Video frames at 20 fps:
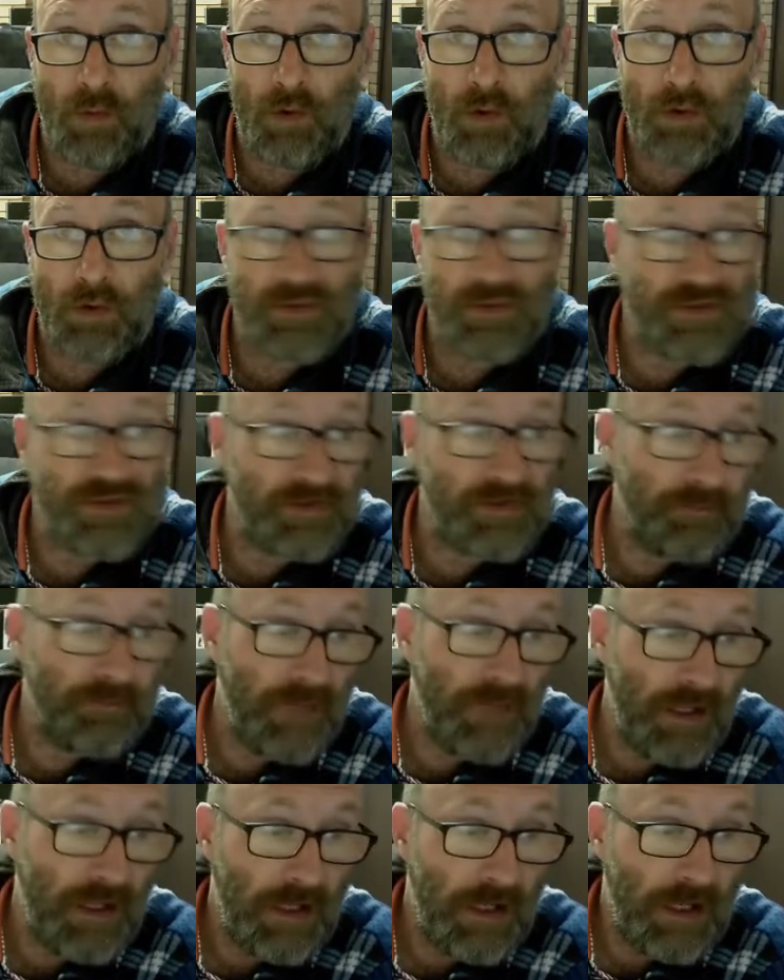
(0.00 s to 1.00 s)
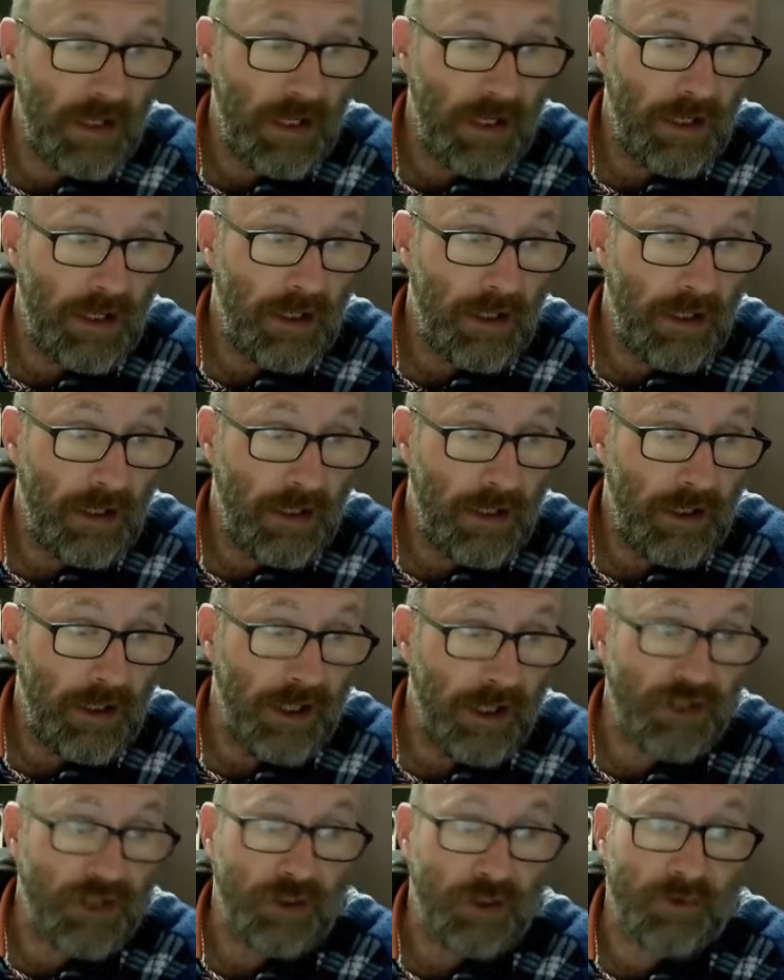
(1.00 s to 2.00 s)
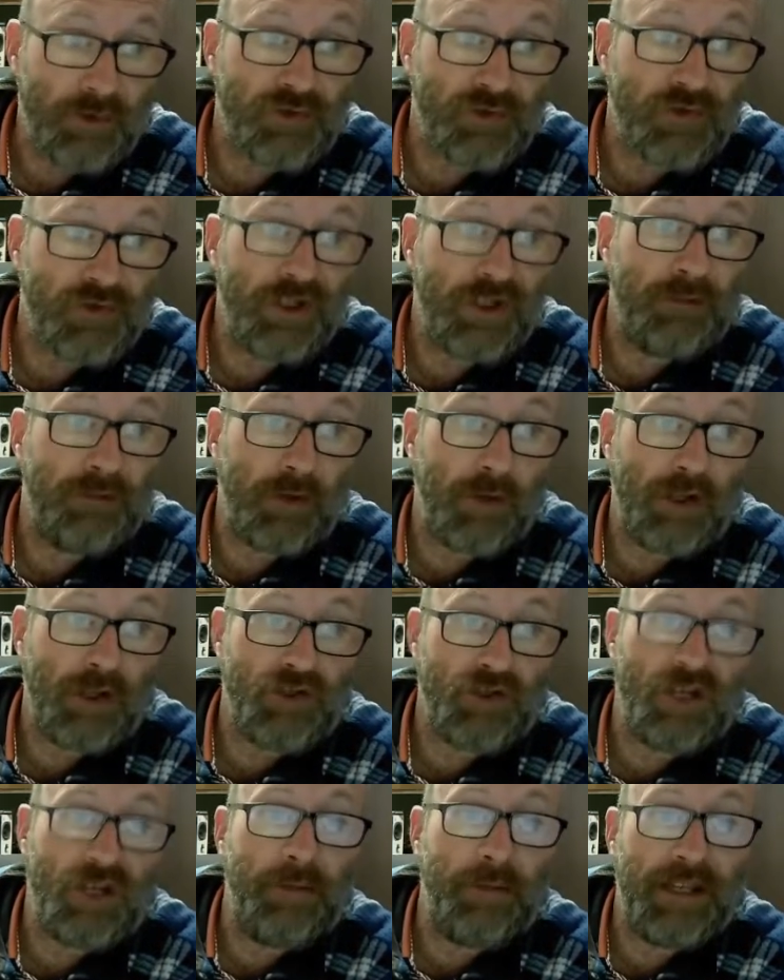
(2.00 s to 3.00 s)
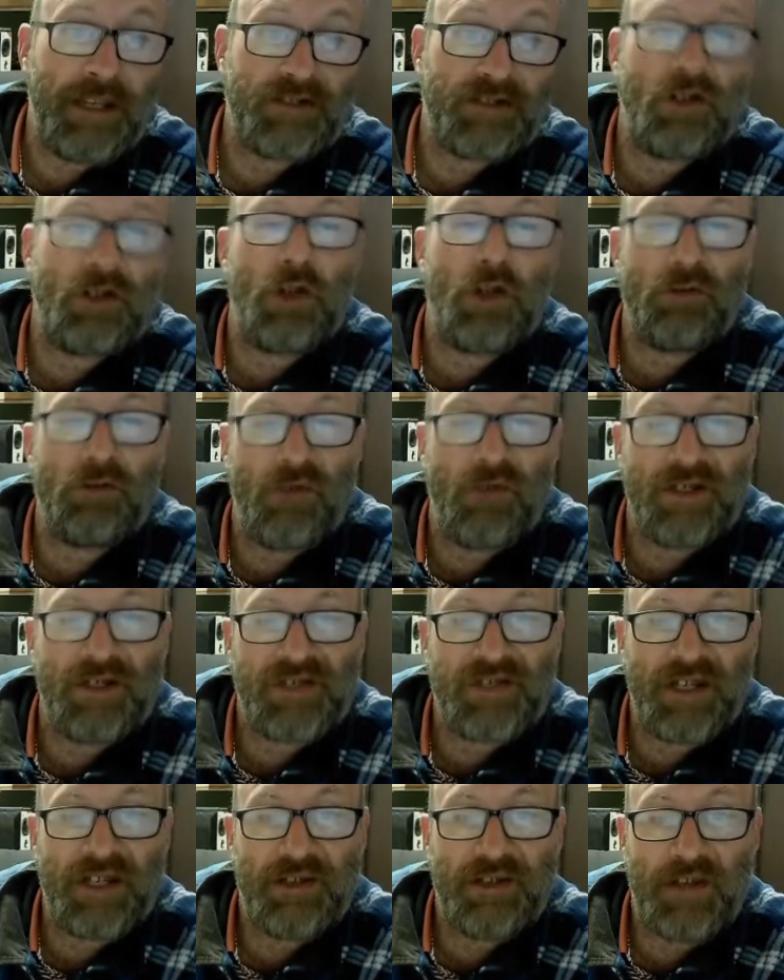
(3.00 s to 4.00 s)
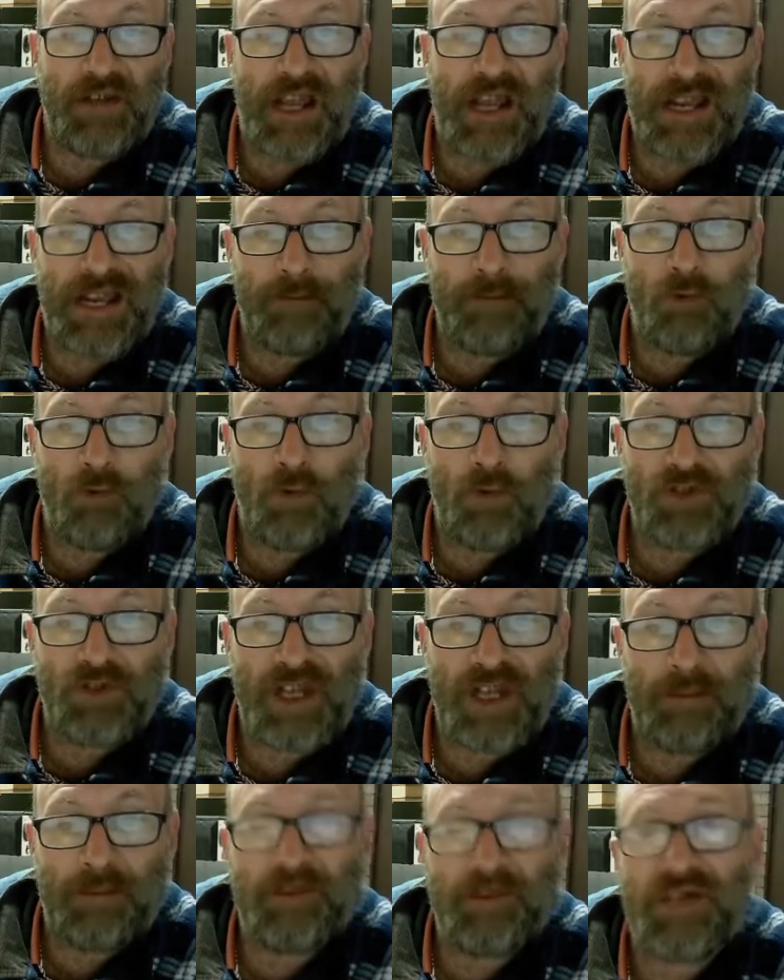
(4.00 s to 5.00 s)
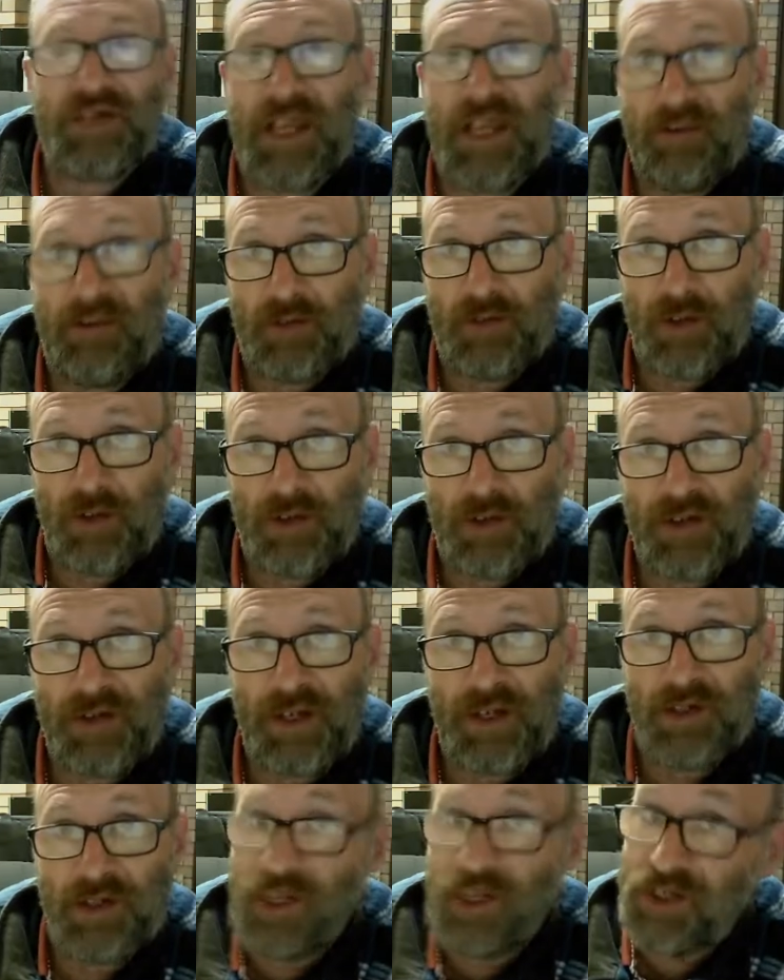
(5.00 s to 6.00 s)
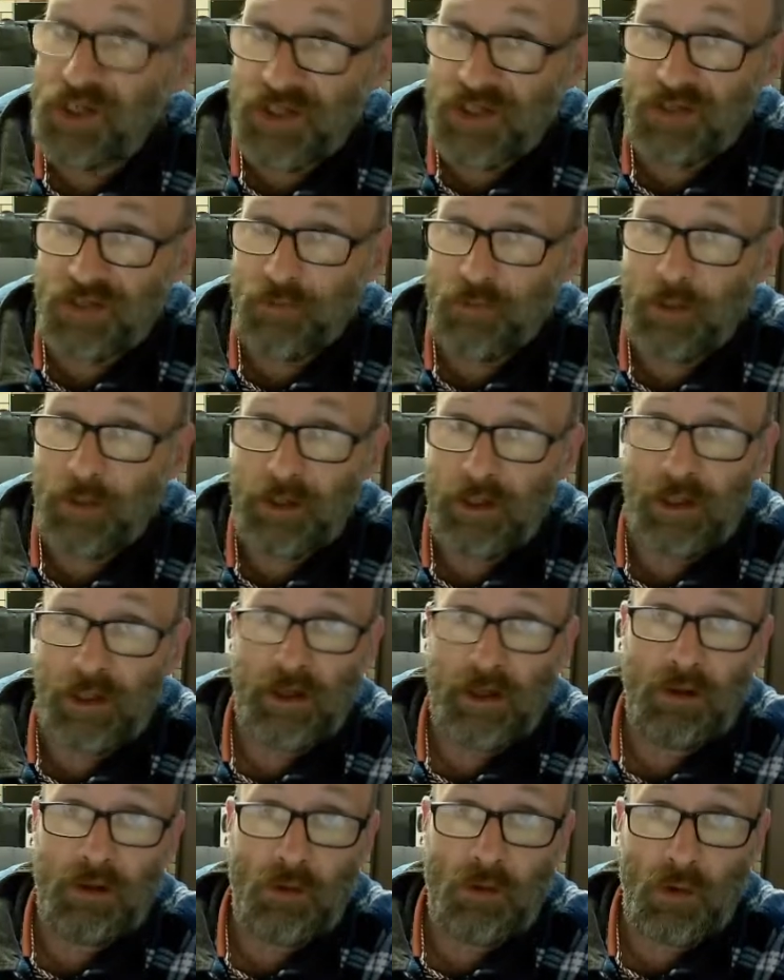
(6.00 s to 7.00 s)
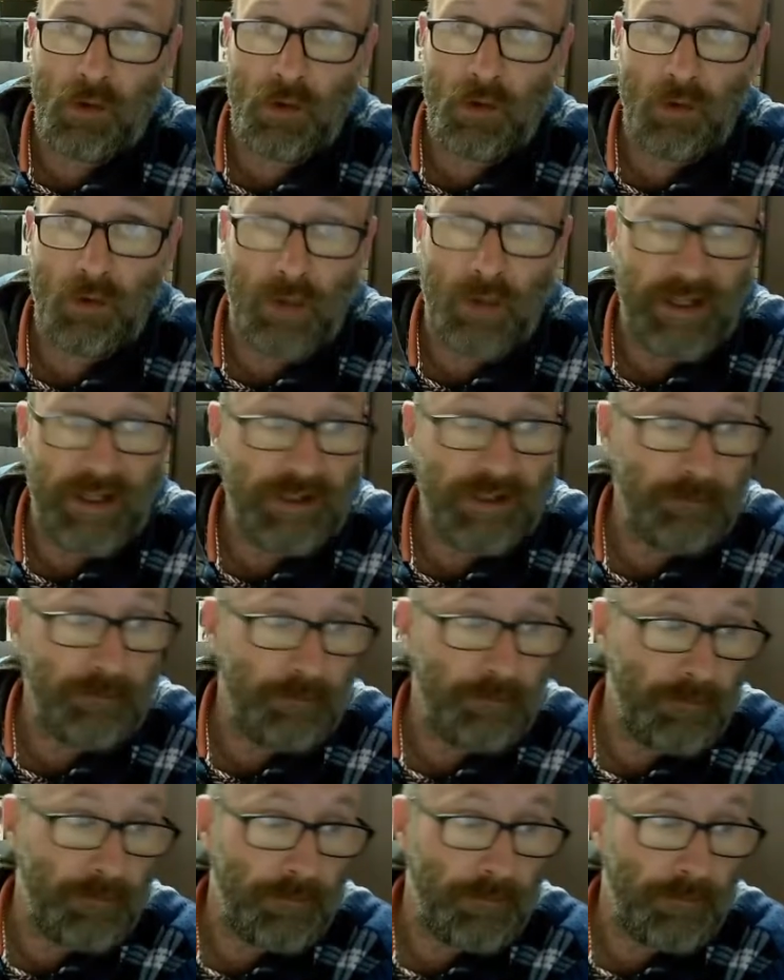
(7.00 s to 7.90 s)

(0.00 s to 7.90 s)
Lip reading: warns. Issue was triggered by a GPS clock reset in April, which happens every 19 years, as we are all aware.